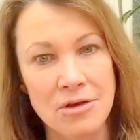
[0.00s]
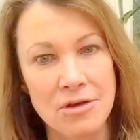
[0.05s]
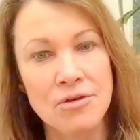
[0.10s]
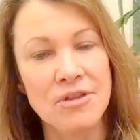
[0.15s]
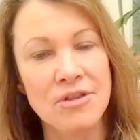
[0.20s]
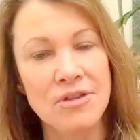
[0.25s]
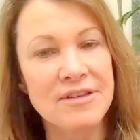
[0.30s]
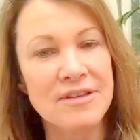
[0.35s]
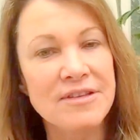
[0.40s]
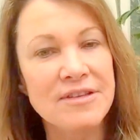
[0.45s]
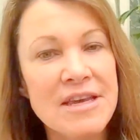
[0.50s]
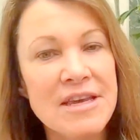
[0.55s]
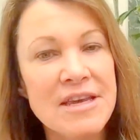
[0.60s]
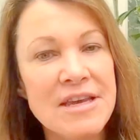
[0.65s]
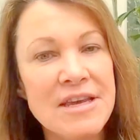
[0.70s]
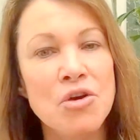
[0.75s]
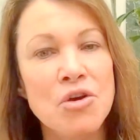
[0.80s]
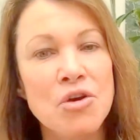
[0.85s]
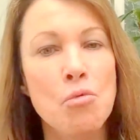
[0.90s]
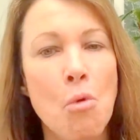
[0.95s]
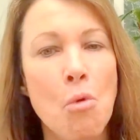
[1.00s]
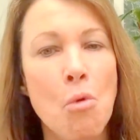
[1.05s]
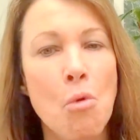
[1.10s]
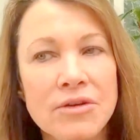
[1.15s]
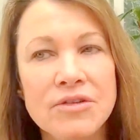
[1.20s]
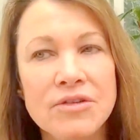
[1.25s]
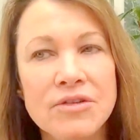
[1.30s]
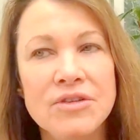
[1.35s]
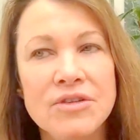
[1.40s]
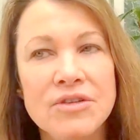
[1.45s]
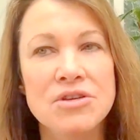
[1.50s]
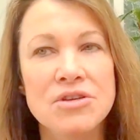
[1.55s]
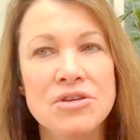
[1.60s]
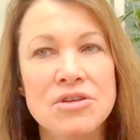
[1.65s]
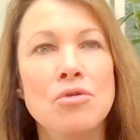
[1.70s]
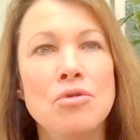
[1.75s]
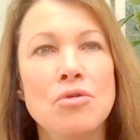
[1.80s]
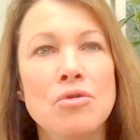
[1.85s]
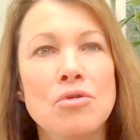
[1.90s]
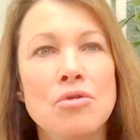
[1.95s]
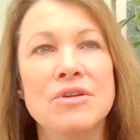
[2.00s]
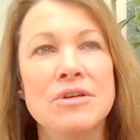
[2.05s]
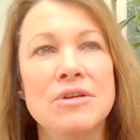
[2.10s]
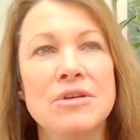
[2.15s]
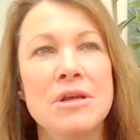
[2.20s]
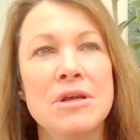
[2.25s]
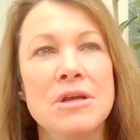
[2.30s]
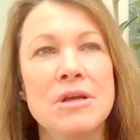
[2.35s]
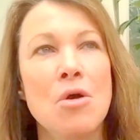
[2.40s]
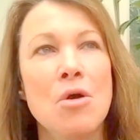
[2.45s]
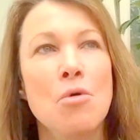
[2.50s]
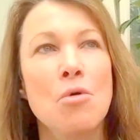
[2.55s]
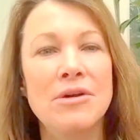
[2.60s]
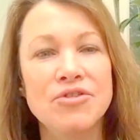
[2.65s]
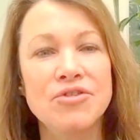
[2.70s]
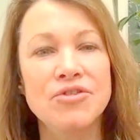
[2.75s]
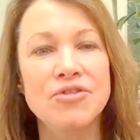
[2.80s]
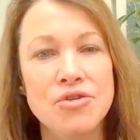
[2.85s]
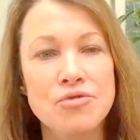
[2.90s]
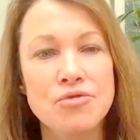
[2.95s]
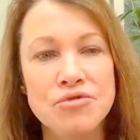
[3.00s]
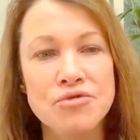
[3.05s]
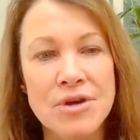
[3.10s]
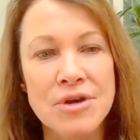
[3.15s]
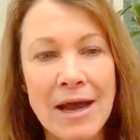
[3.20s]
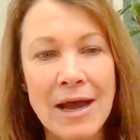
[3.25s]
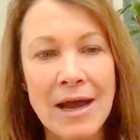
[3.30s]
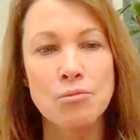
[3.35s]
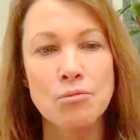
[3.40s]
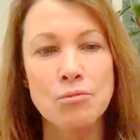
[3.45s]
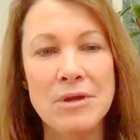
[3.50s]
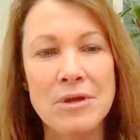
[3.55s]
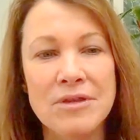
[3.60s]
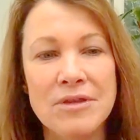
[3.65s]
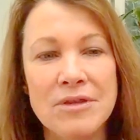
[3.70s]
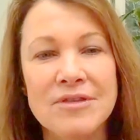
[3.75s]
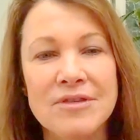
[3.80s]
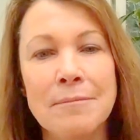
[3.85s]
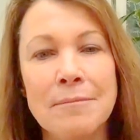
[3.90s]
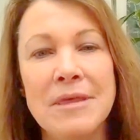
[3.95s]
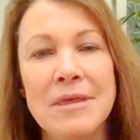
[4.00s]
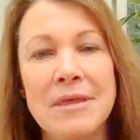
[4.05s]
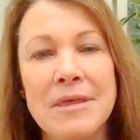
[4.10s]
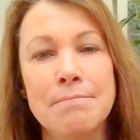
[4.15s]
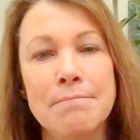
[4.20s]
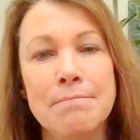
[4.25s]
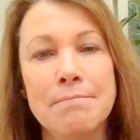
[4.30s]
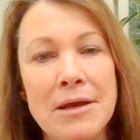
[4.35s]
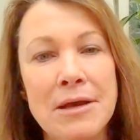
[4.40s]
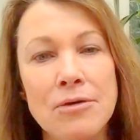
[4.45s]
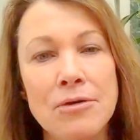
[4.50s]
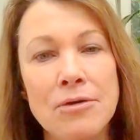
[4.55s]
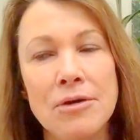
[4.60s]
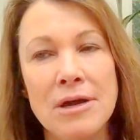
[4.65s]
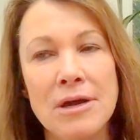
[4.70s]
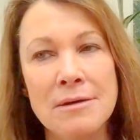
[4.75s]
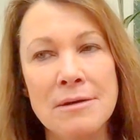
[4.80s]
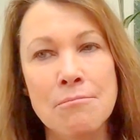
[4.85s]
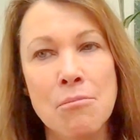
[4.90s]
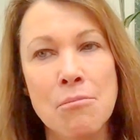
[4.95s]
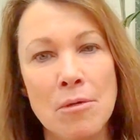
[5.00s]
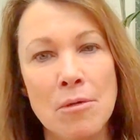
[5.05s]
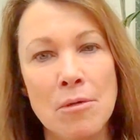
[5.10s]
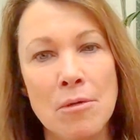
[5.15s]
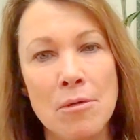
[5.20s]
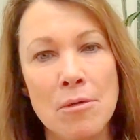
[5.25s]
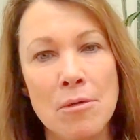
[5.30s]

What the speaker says: You know, the seeker wants and knows and wants to unite with something bigger and more